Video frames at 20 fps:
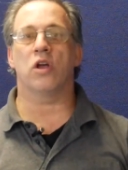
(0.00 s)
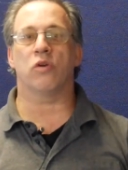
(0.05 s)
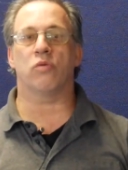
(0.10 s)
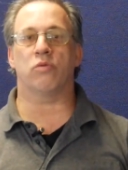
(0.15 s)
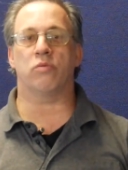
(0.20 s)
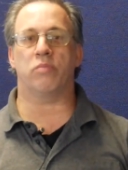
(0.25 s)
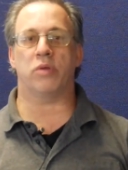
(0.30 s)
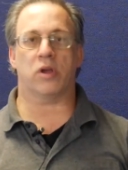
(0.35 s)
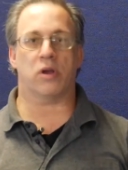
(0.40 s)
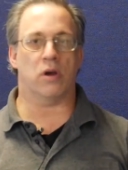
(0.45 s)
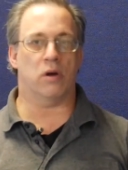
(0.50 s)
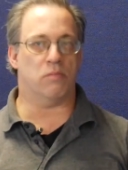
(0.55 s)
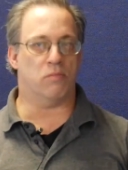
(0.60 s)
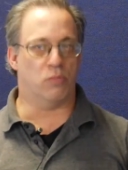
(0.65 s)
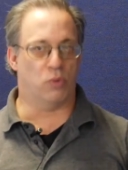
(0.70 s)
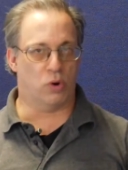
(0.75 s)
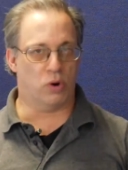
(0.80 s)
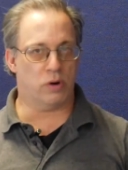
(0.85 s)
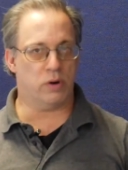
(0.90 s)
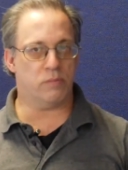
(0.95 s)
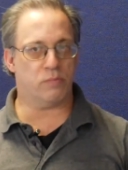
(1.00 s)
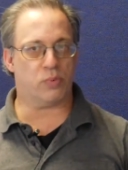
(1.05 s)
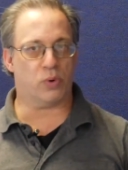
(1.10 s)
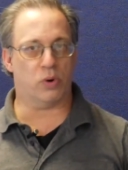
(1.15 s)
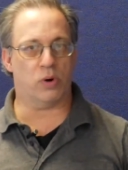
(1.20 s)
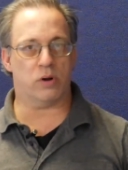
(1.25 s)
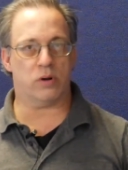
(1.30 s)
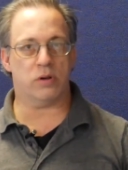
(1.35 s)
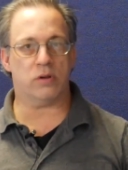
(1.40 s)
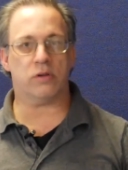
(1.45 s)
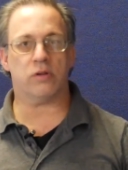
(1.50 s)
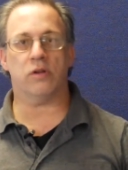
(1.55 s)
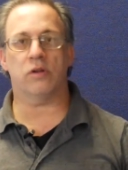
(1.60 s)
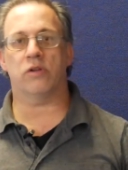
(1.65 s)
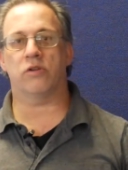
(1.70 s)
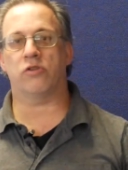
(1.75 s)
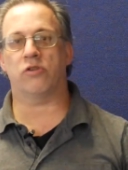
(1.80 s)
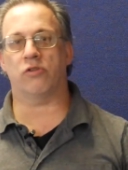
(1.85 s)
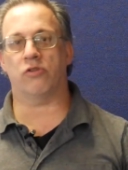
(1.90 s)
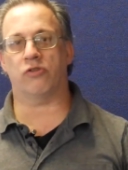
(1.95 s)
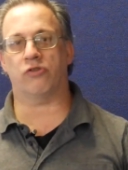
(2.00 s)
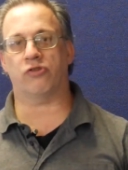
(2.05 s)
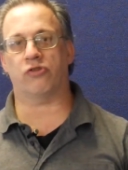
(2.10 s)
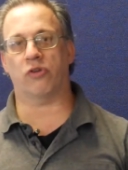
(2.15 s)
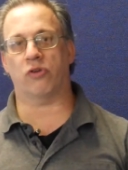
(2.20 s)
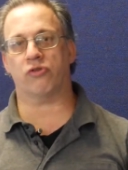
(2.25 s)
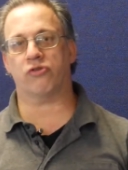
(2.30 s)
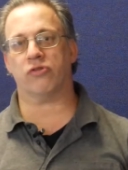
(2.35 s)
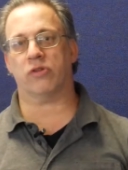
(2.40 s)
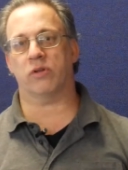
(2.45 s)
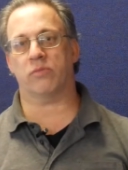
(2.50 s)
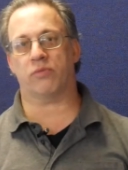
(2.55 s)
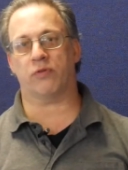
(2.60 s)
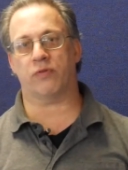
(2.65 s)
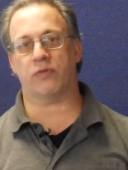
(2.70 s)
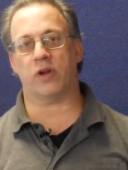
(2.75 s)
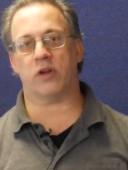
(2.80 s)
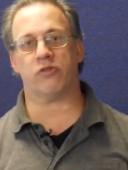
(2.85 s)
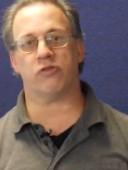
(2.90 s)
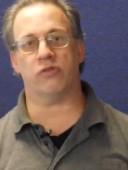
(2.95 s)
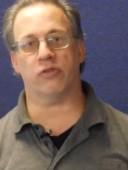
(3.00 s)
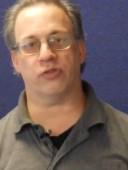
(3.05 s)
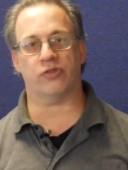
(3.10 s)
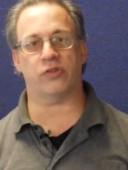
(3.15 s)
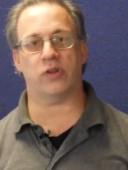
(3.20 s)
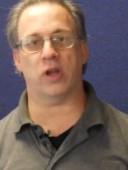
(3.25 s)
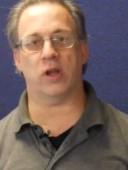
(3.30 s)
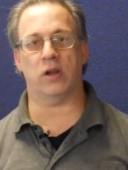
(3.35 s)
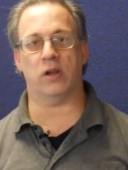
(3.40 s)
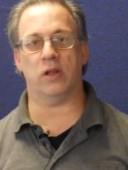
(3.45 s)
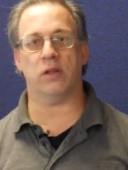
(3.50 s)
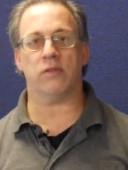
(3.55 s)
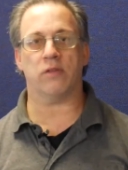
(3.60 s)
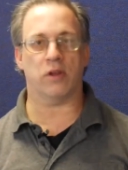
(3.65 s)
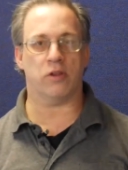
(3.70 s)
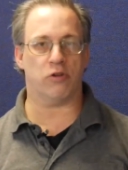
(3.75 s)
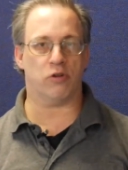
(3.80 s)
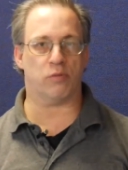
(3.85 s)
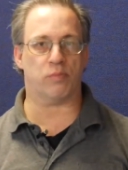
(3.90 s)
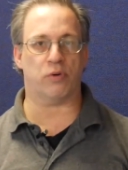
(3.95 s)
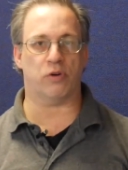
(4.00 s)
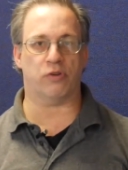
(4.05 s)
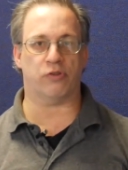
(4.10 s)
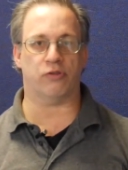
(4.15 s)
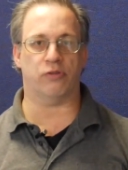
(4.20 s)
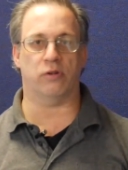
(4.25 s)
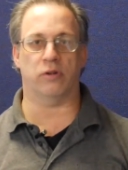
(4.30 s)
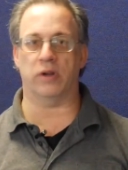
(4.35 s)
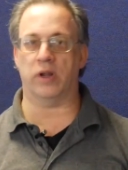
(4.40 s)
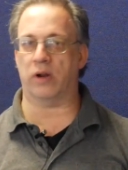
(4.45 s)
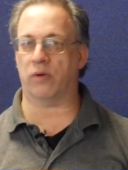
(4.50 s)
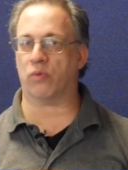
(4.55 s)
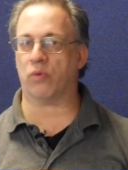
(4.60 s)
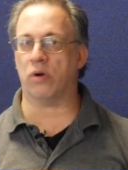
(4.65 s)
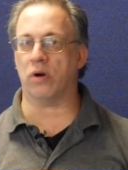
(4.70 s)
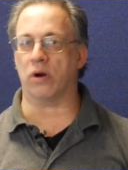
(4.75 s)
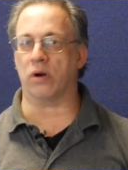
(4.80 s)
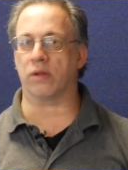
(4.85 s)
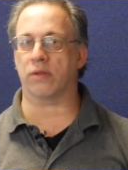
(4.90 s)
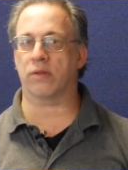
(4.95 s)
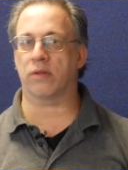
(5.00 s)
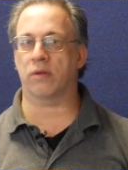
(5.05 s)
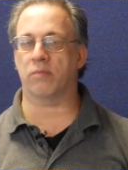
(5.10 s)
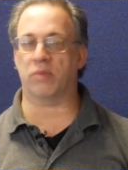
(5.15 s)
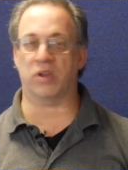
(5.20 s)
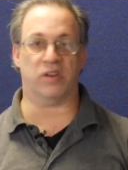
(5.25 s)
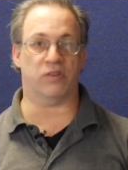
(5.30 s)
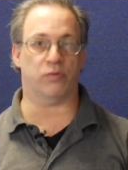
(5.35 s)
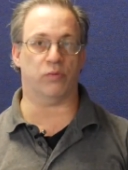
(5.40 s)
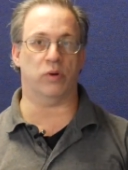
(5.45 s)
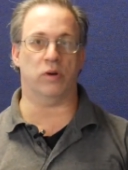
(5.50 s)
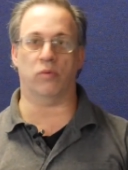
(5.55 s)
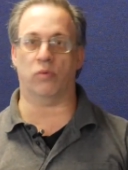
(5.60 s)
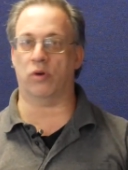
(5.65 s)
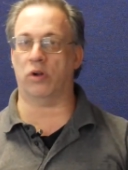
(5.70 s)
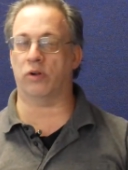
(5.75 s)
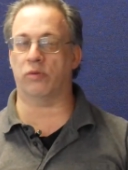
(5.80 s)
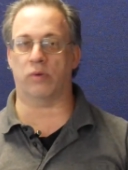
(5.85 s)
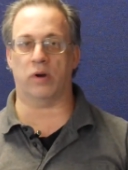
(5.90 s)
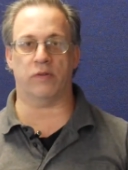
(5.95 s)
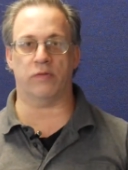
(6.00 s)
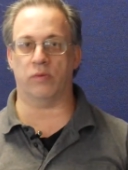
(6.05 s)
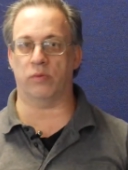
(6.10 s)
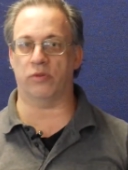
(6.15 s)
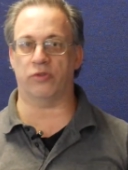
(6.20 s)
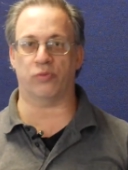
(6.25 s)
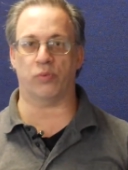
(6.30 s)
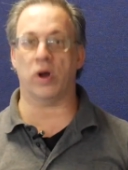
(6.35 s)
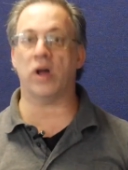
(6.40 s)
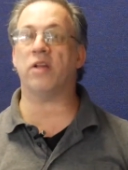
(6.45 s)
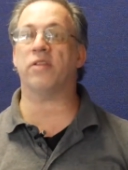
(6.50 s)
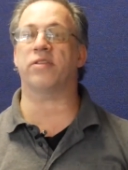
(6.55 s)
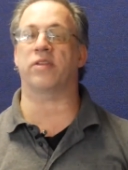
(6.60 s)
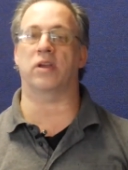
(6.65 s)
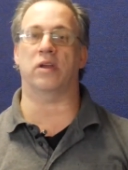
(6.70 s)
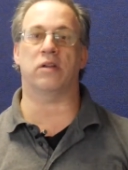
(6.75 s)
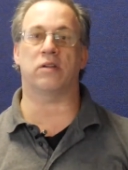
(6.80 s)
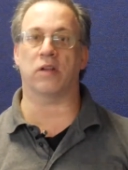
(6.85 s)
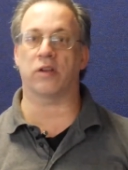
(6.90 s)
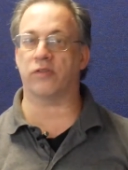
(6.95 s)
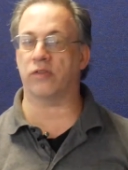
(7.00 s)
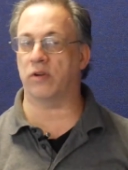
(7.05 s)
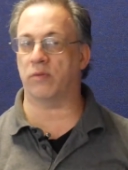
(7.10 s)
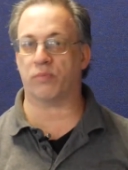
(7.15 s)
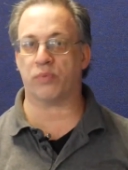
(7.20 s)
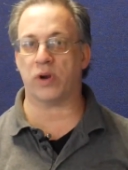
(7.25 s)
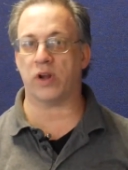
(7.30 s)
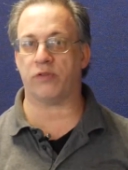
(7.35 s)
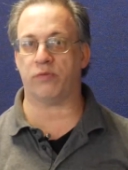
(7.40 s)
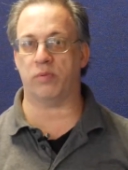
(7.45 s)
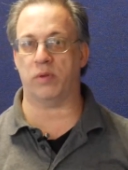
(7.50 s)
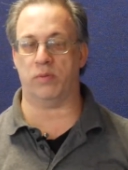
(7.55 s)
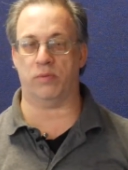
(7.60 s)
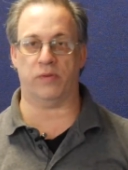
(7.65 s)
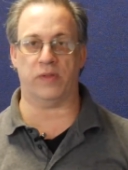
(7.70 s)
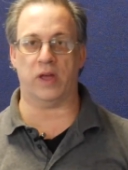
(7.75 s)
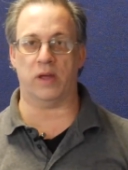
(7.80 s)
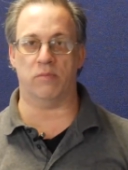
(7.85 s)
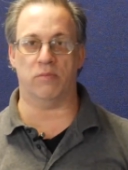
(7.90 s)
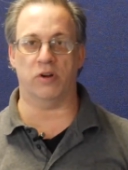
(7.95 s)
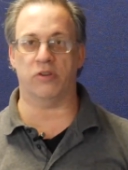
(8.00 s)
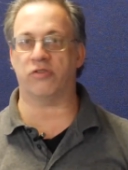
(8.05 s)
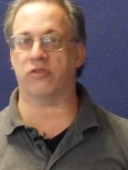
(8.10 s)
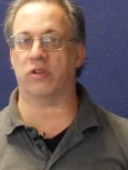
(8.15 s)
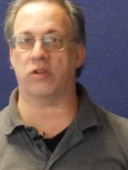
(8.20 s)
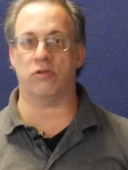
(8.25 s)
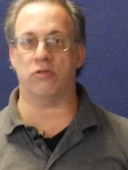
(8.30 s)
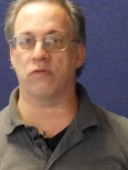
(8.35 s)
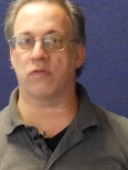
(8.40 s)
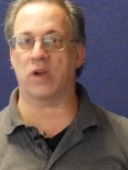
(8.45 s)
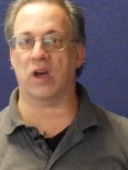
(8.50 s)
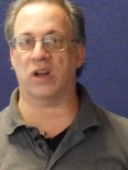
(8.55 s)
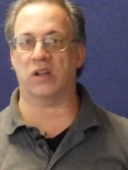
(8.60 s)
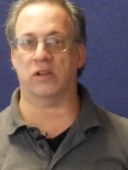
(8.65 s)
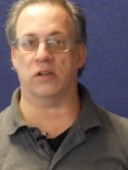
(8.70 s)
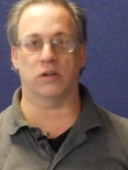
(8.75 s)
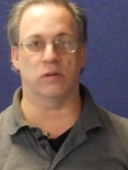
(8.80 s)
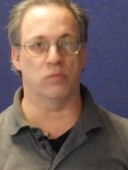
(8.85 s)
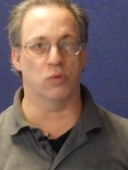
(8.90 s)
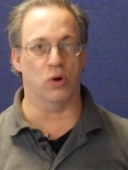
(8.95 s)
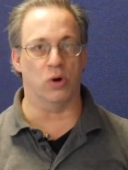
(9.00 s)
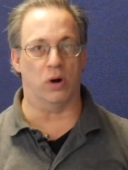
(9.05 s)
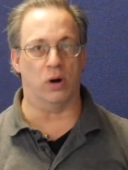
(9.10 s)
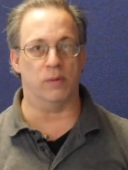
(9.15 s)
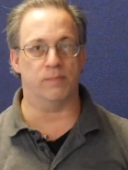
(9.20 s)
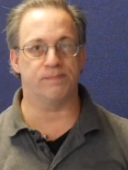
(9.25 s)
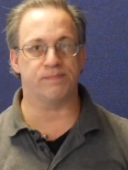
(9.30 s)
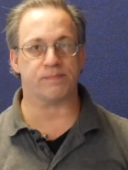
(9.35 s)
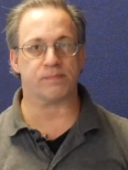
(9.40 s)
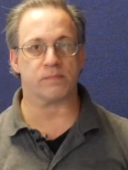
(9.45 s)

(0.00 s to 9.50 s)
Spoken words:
would become more important to your social and professional standing than your personal net worth. Because in a world where everyone's wealthy, it doesn't impress people that much that you've got a little more.